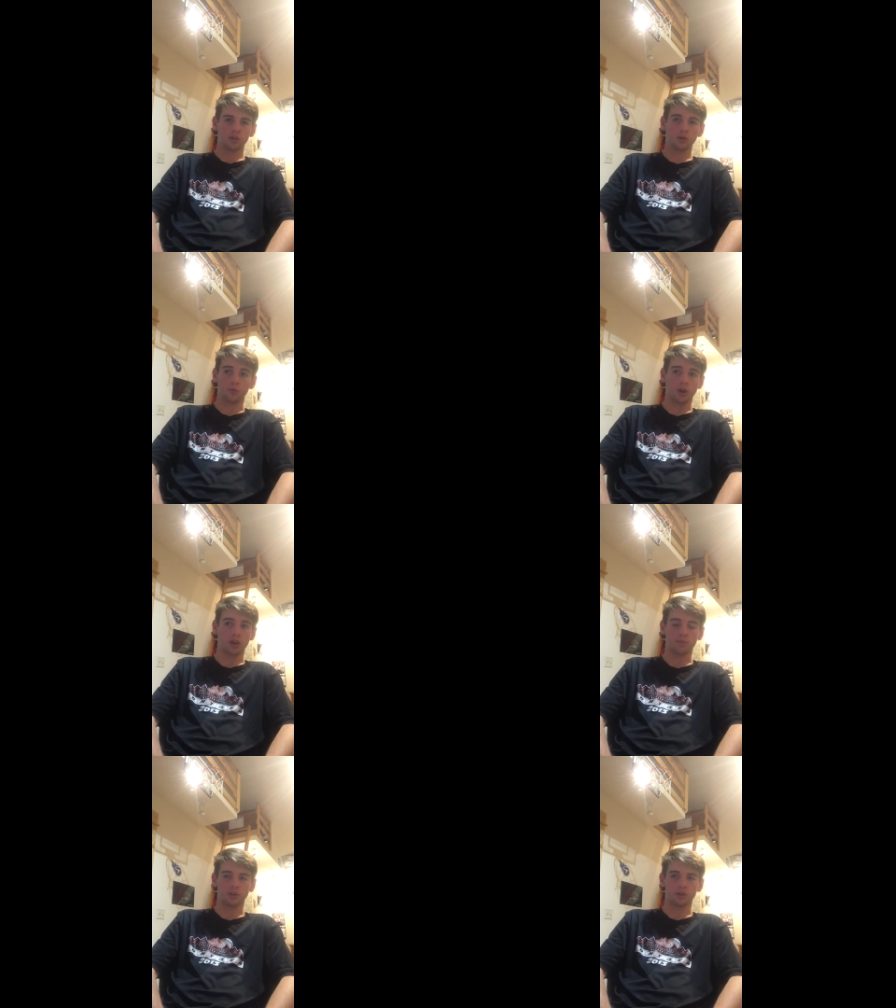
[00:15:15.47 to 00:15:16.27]
Good for
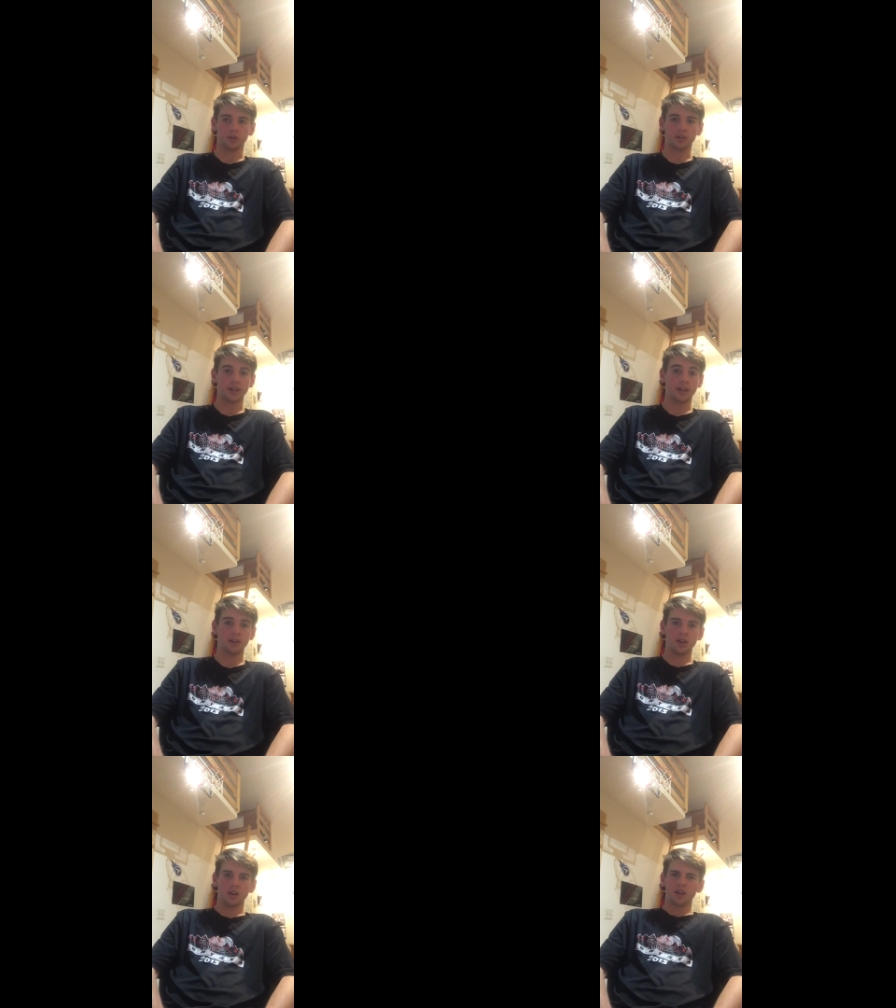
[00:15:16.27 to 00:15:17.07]
him. He
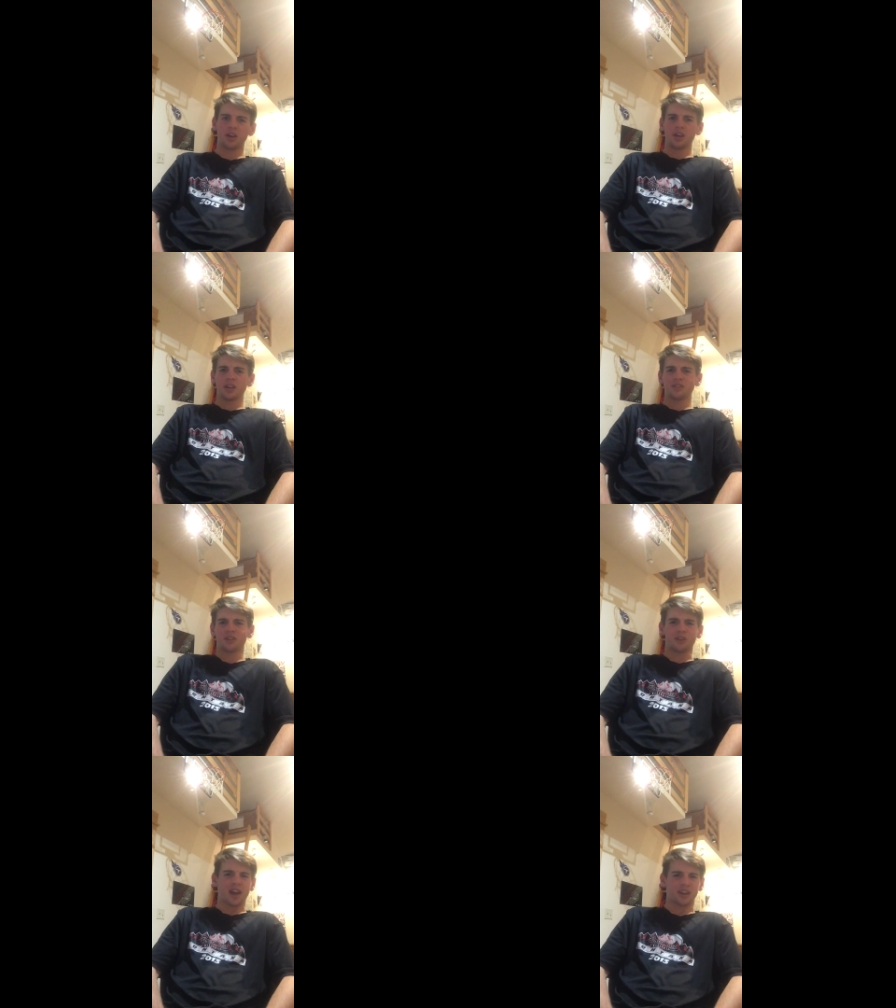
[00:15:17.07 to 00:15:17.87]

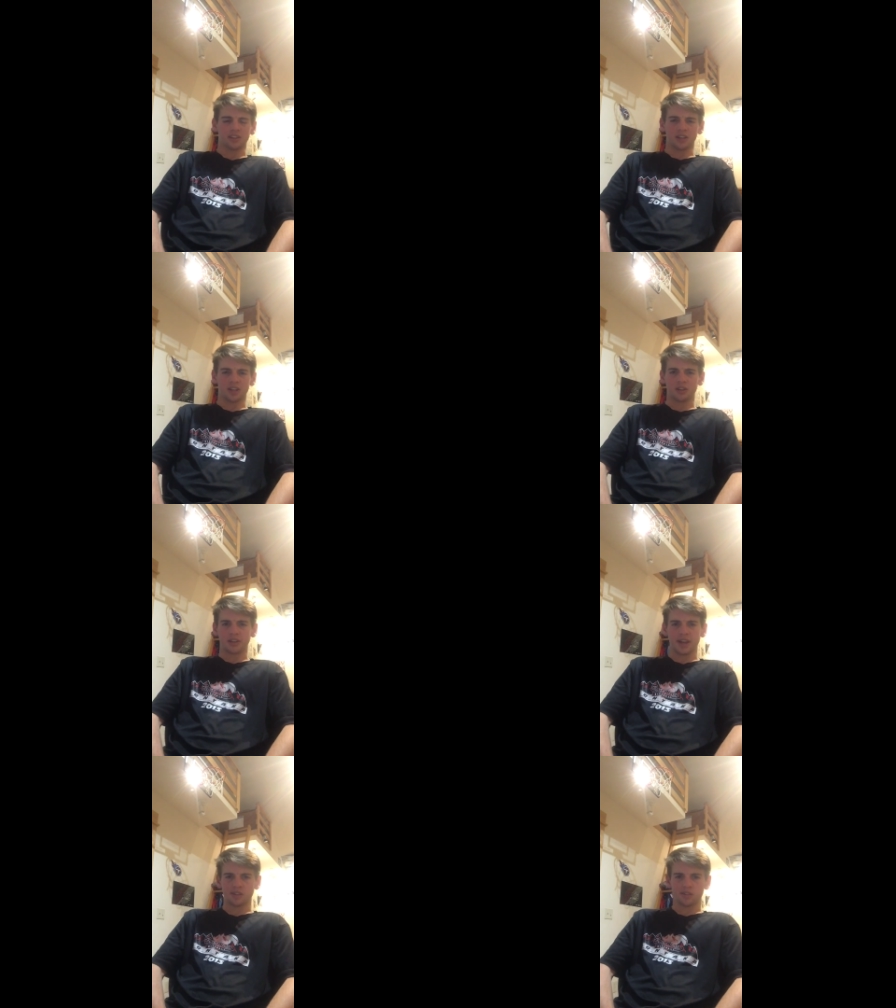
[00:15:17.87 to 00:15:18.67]
single-handedly led the
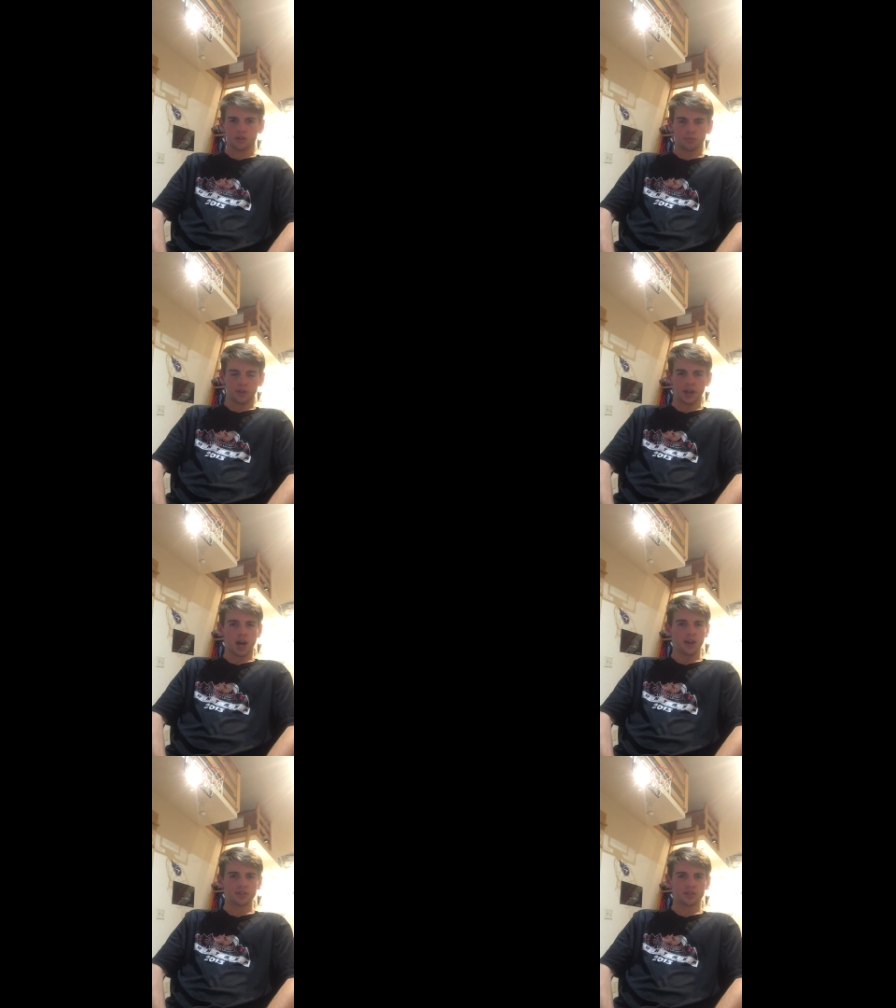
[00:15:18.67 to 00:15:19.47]
Nets to the
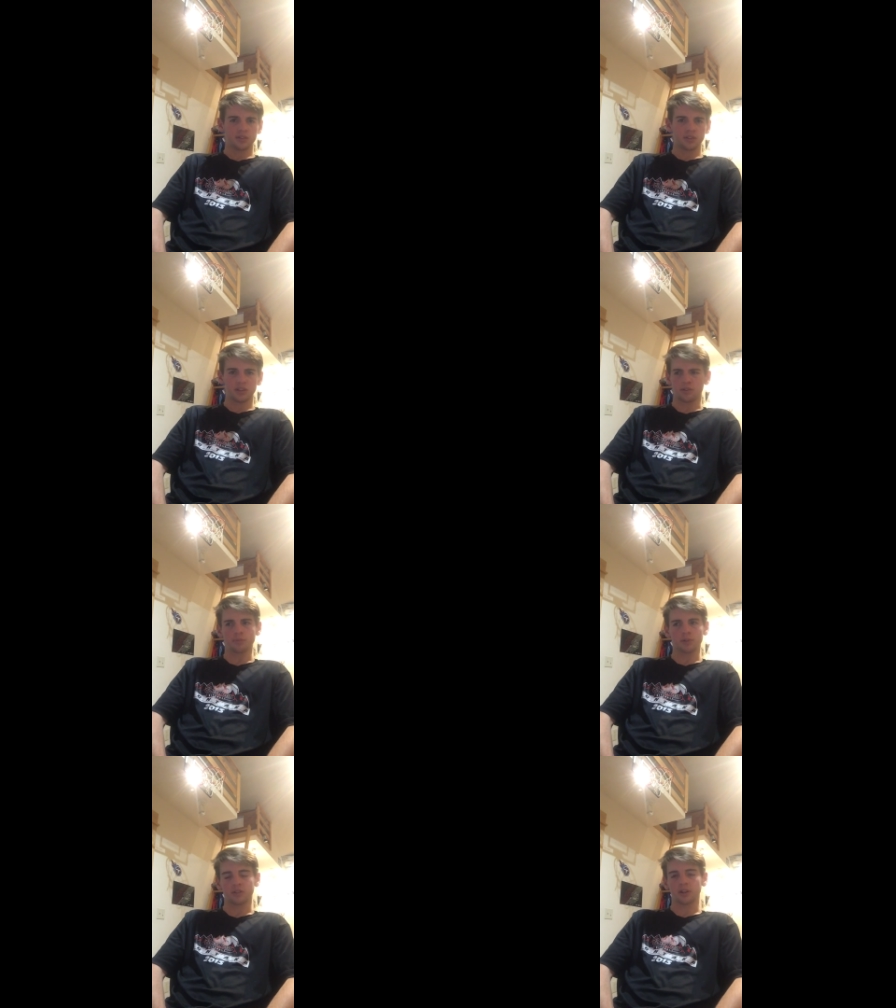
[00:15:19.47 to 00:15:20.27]
playoffs. He
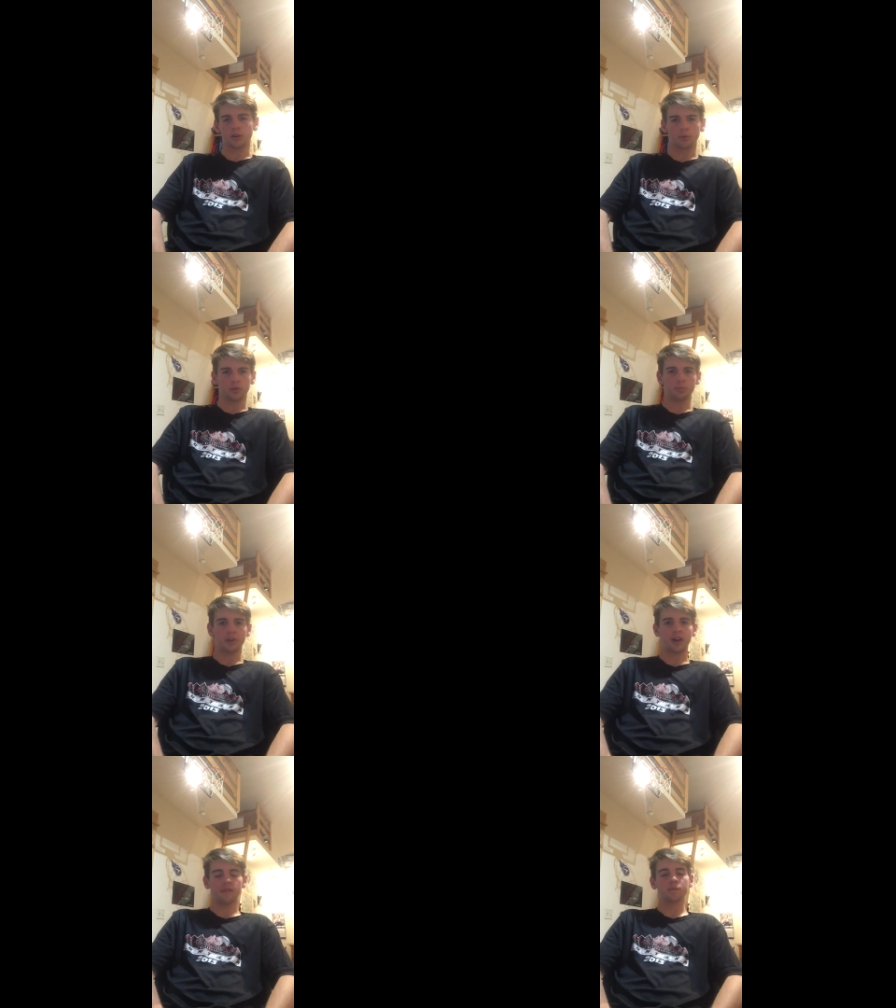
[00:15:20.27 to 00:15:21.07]
played terrible in the
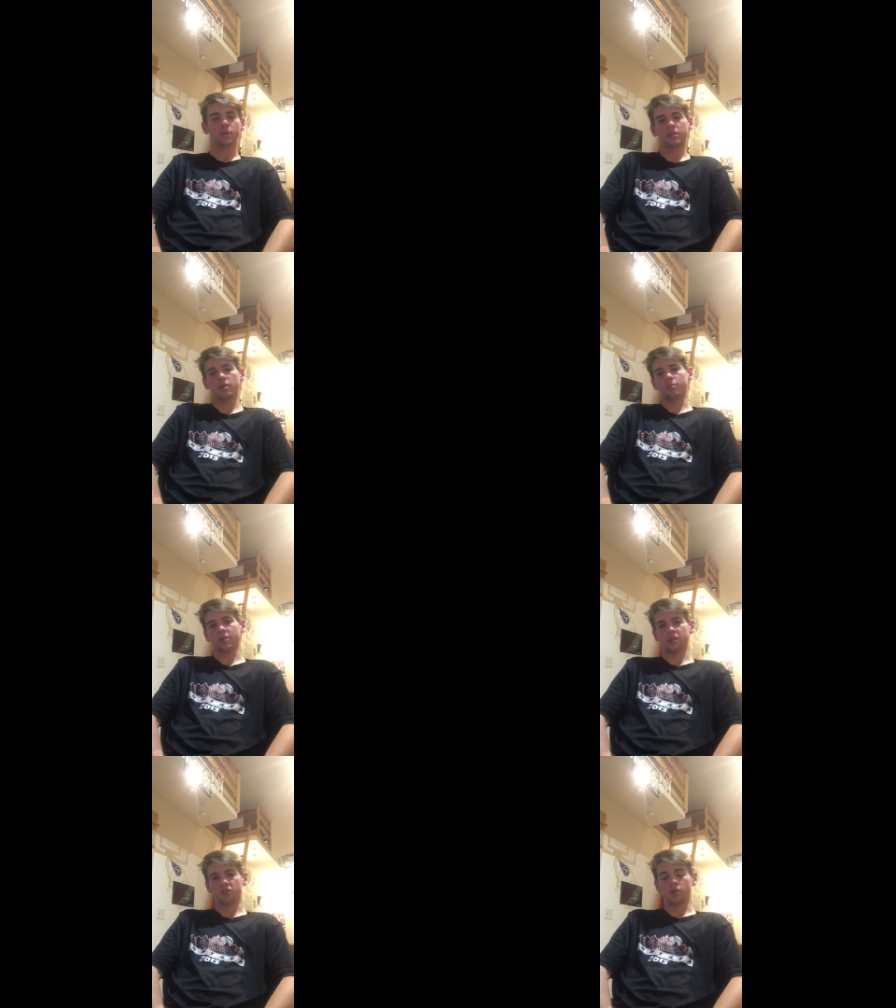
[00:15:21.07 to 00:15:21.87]
playoffs, but they were
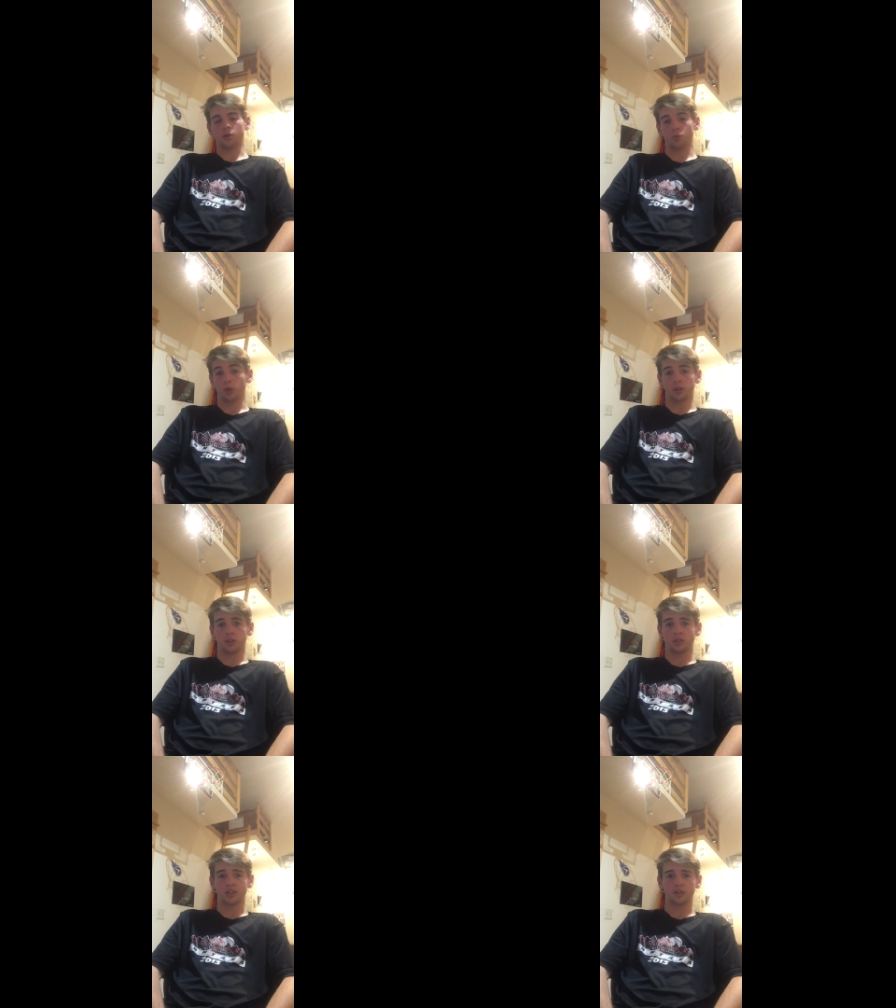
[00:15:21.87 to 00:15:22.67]
playing a really
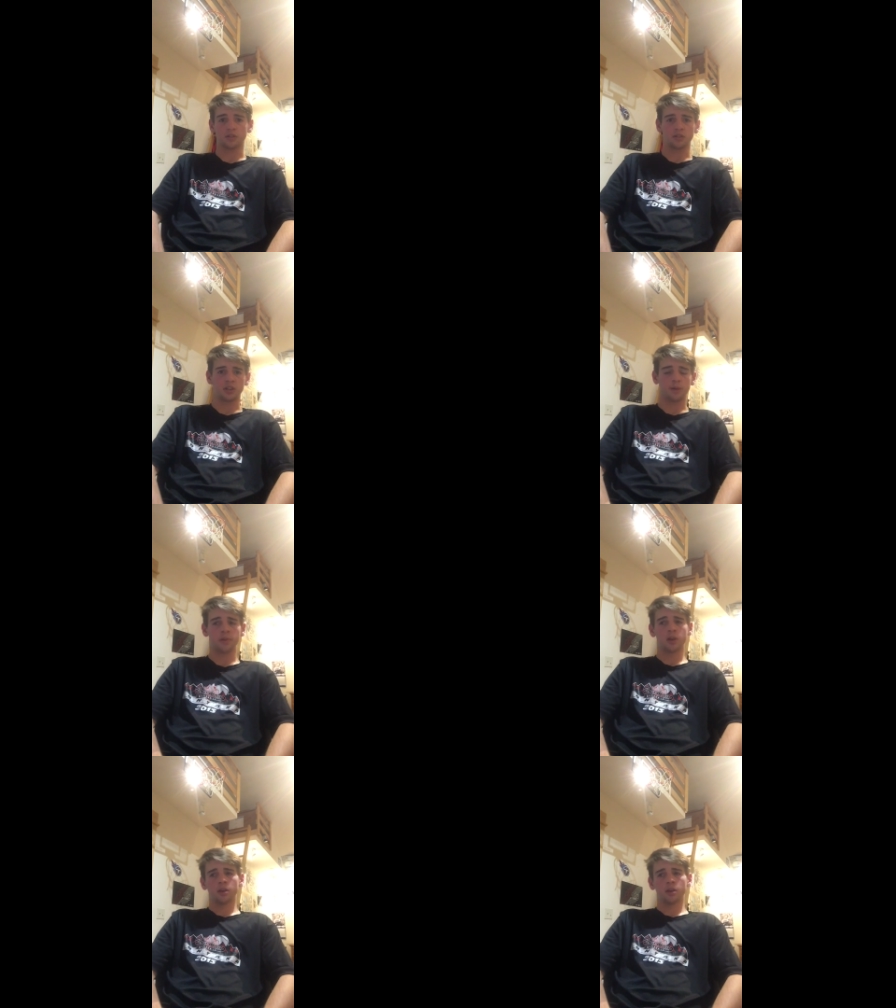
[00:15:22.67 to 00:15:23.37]
good Sixers team.